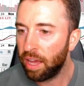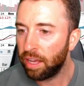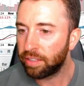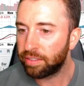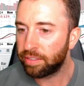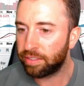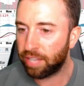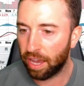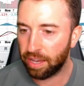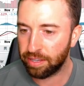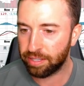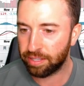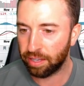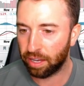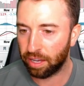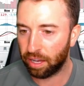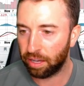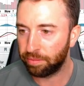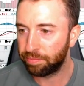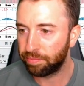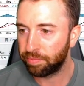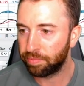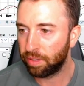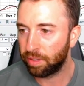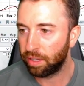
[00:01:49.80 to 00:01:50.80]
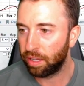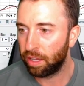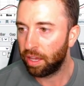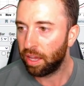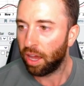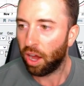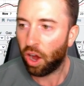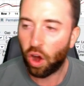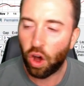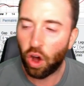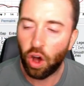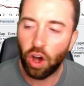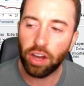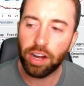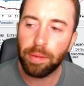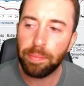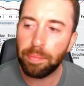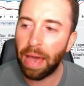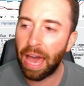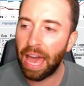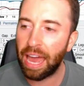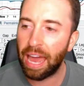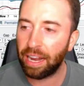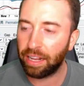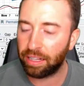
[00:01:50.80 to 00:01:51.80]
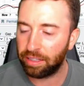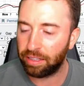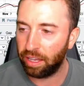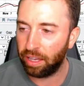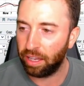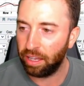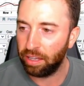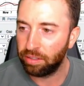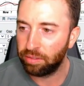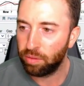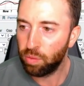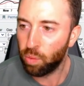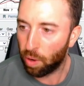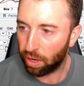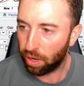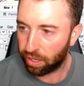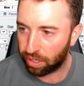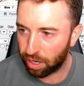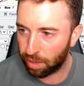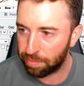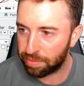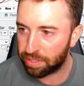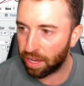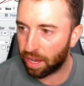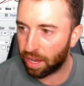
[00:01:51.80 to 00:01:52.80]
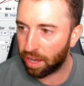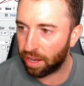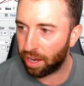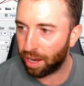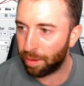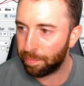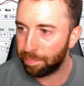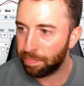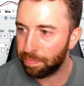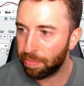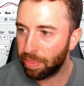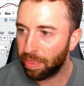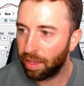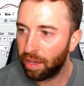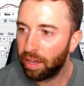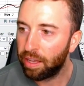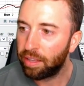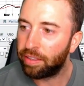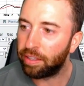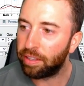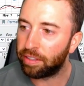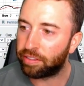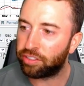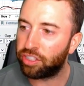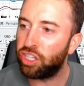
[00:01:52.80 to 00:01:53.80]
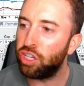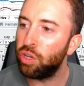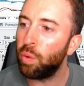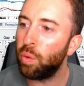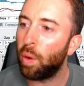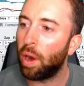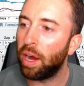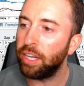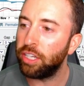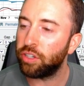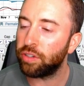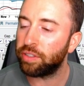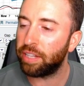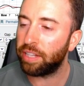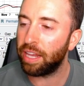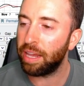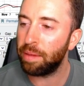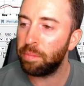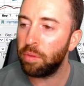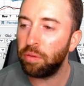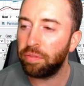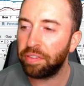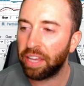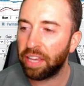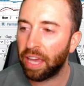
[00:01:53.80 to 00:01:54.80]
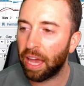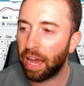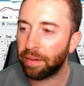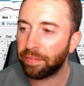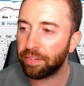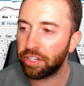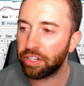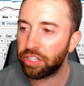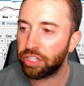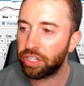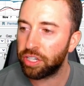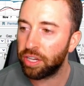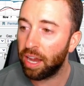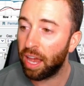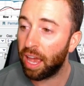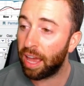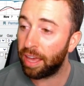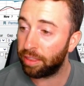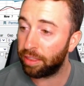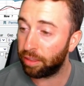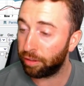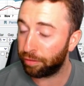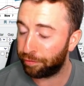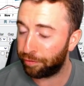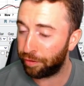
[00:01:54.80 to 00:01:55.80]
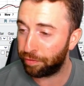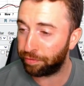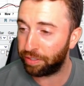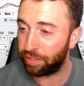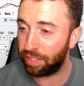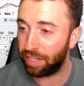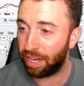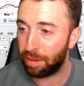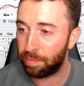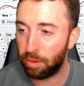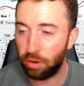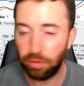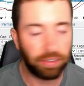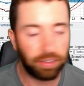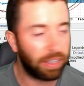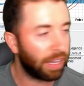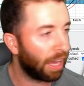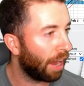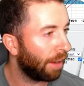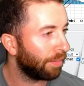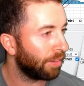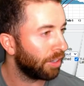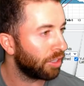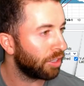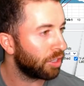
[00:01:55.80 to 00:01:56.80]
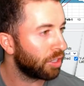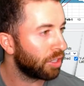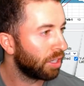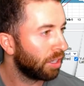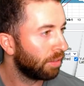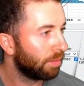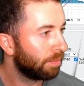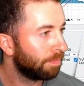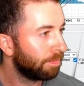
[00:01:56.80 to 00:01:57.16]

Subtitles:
Tesla, automatically what comes on up? The 200-day moving average and the 50-day moving average.